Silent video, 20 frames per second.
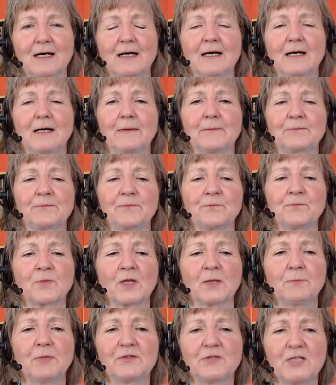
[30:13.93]
Um,
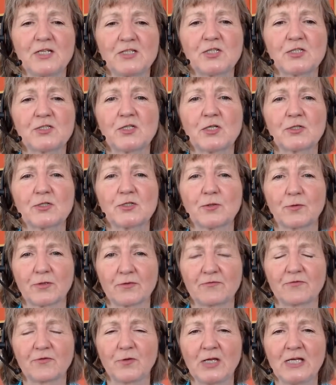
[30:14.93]
but this is the
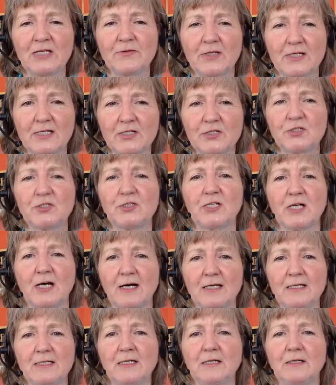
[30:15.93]
sort of thing that is
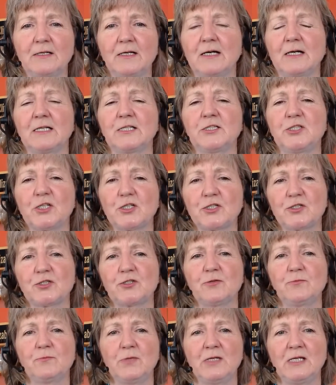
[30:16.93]
done uh,
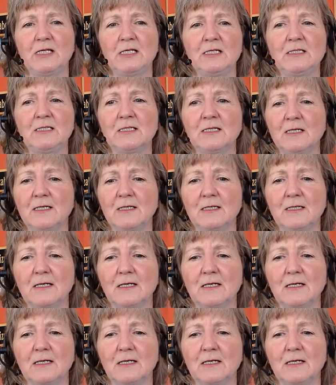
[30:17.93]
just to be.